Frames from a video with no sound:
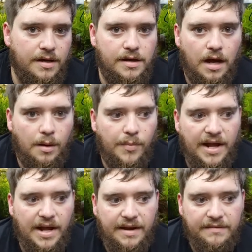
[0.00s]
I'm gonna
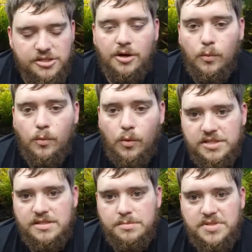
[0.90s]
have to start watching
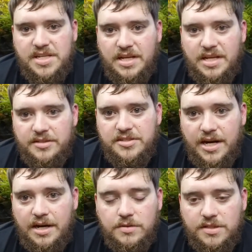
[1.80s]
some cichlid
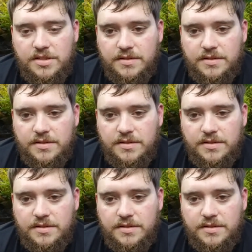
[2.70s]
channels,